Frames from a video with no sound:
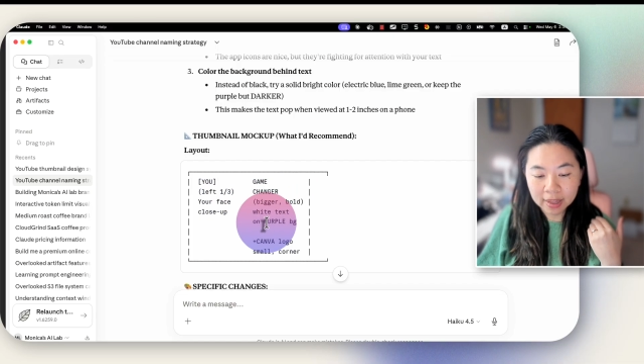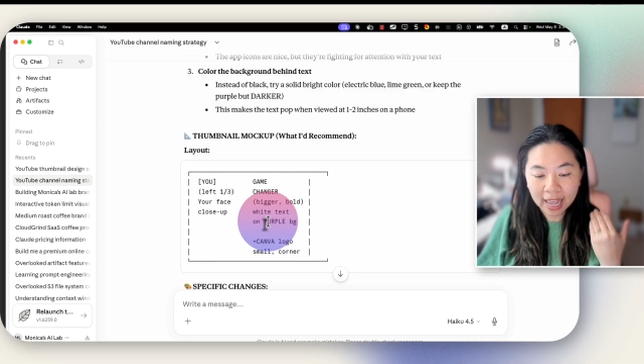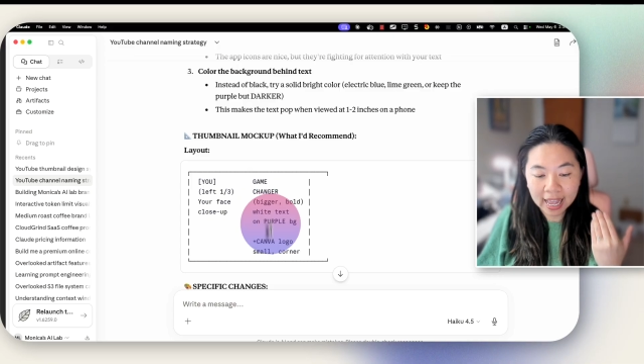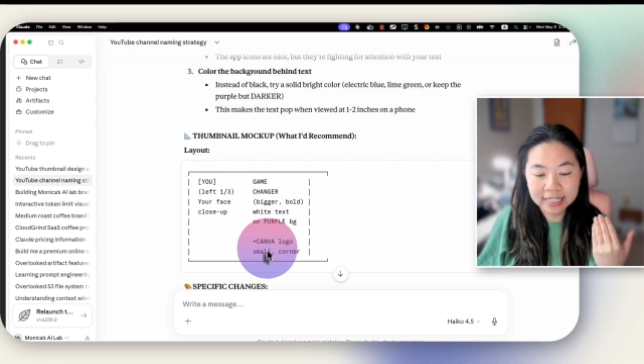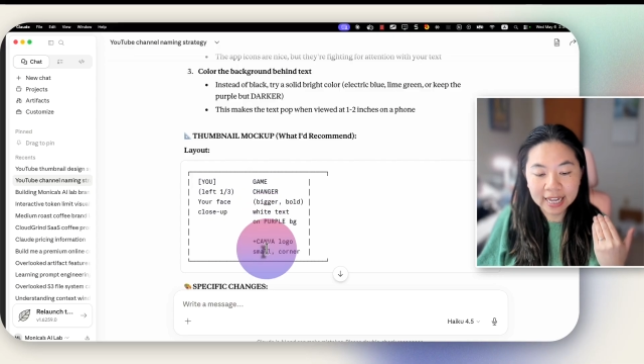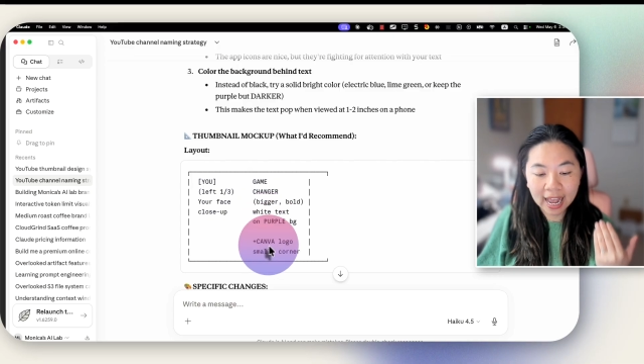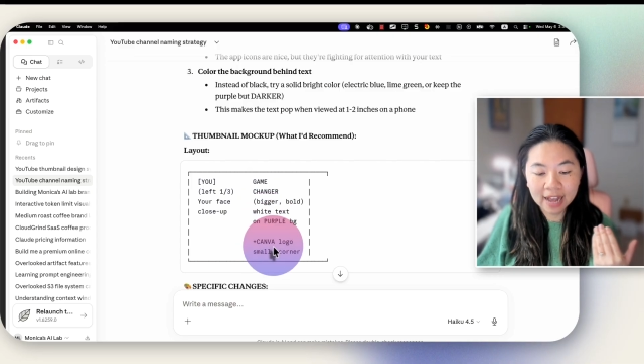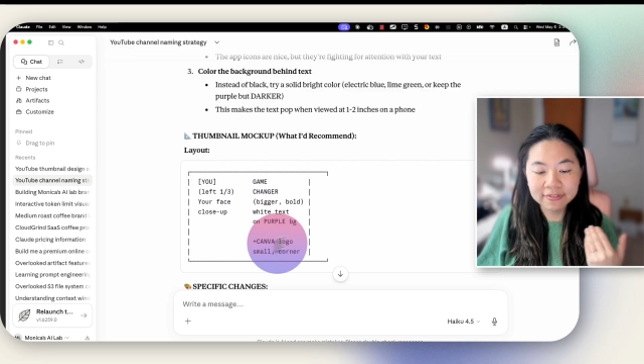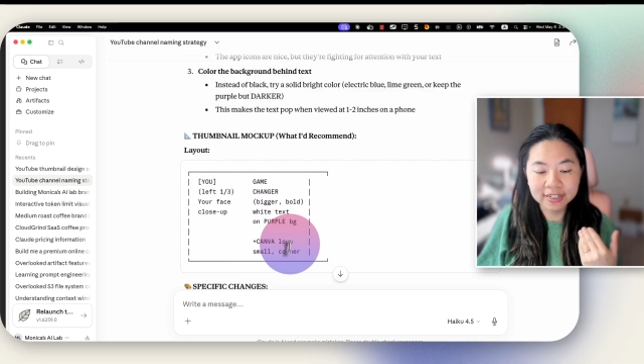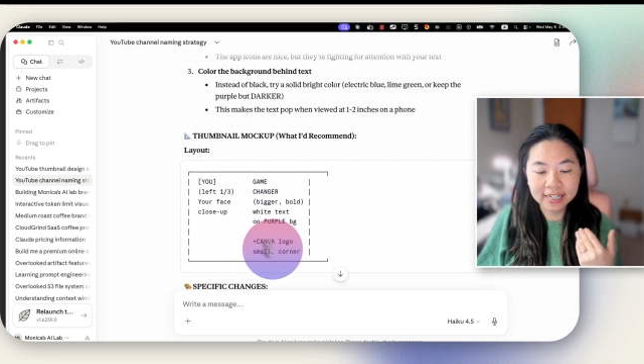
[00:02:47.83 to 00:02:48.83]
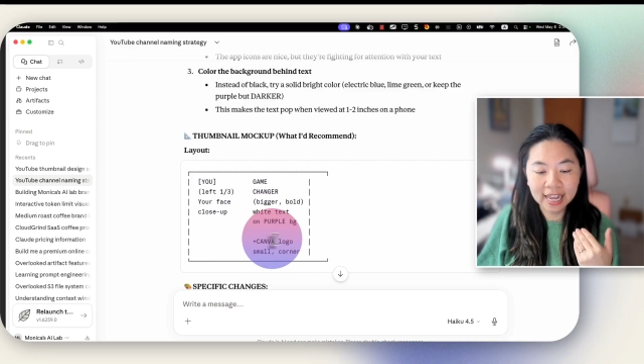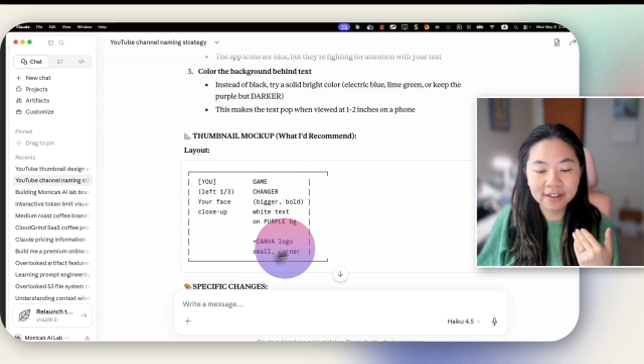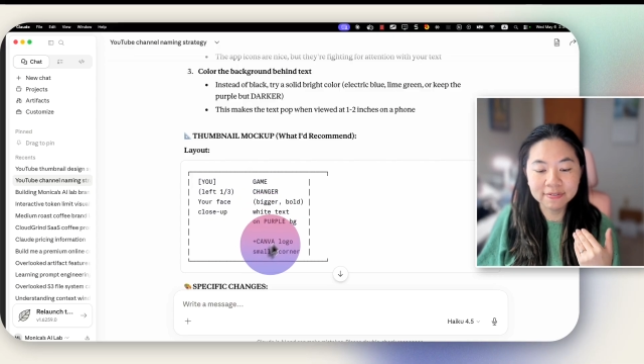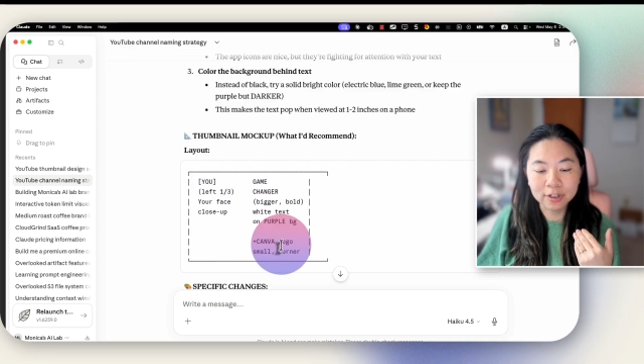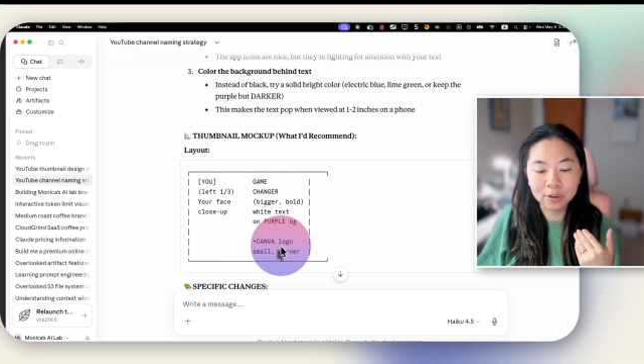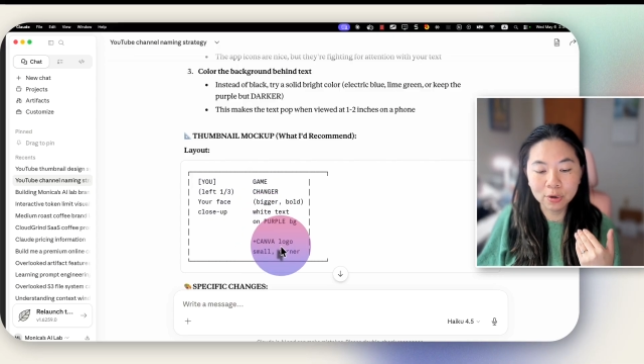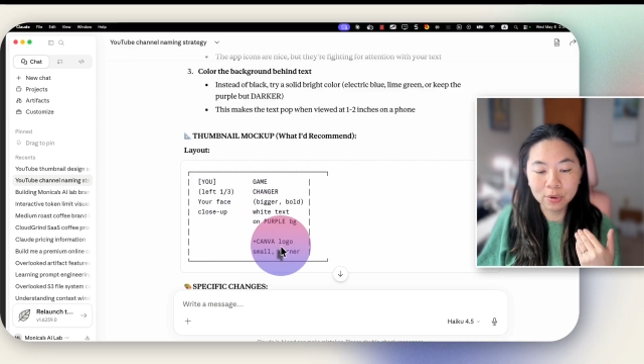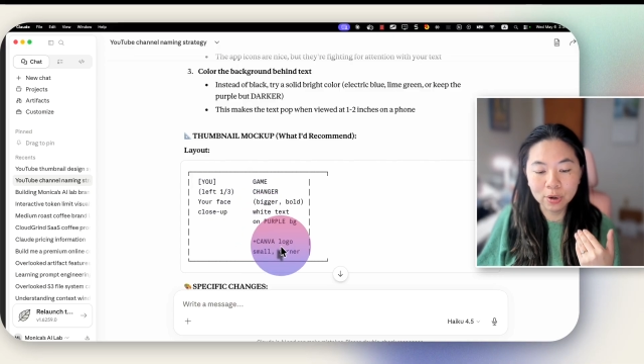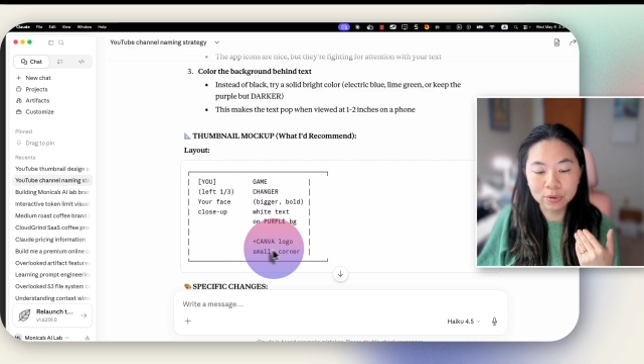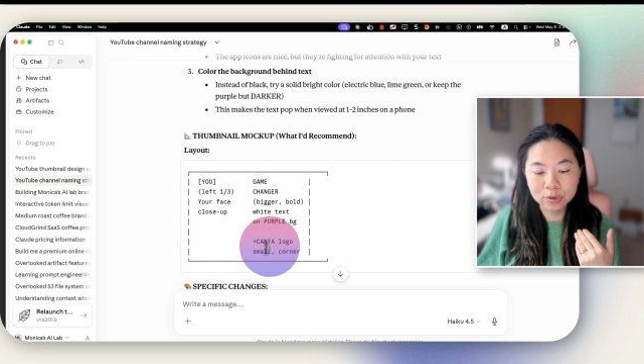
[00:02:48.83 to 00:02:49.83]
and have the Canva
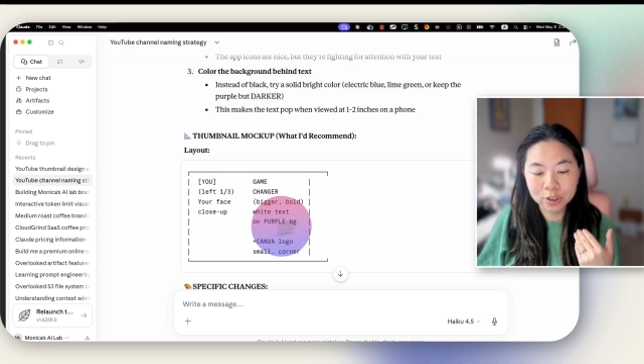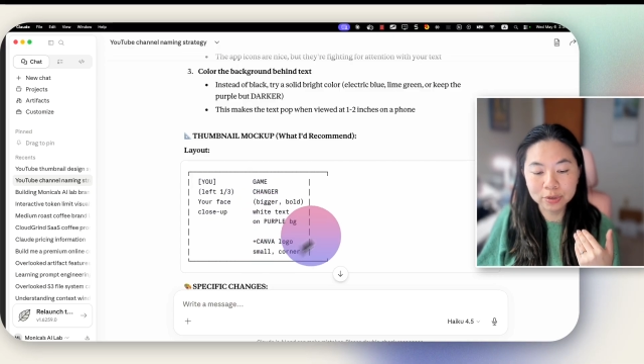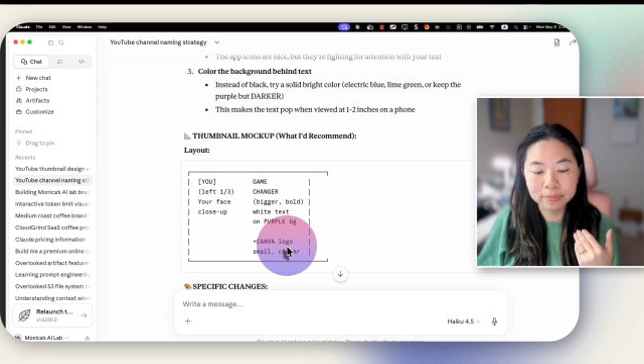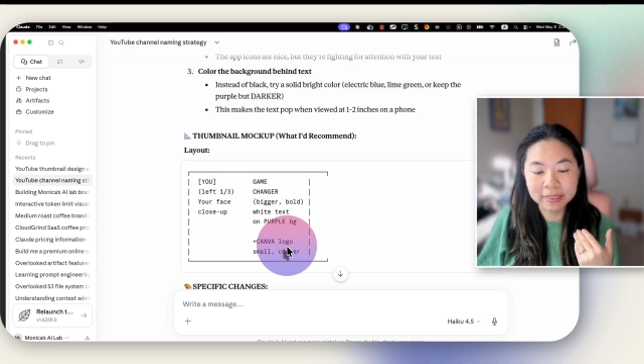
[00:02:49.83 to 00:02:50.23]
logo to